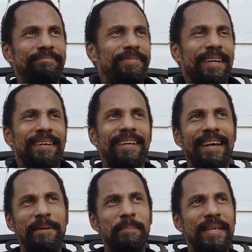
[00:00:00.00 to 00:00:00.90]
very
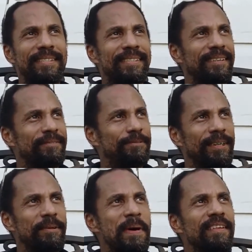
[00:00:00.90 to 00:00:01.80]
kind of basic,
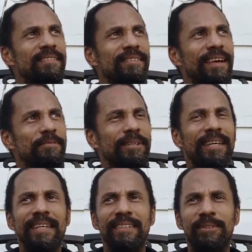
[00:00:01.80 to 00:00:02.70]
fundamental level,
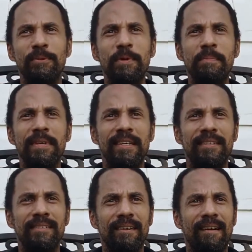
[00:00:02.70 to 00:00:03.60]
I guess human
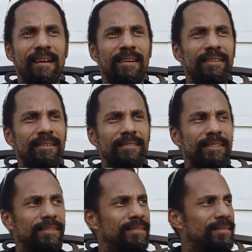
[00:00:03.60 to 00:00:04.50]
beings are
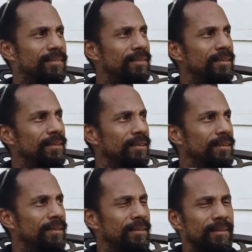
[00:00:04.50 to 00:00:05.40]
just
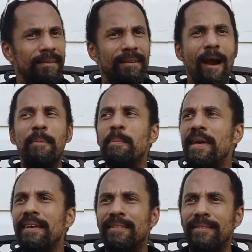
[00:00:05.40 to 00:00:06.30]

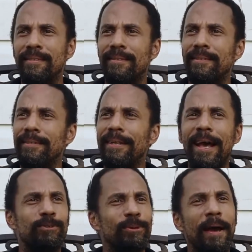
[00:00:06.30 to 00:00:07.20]
carbon-based
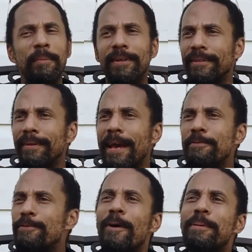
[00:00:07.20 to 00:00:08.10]
electrochemical
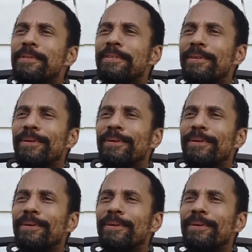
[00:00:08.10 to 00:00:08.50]
life forms.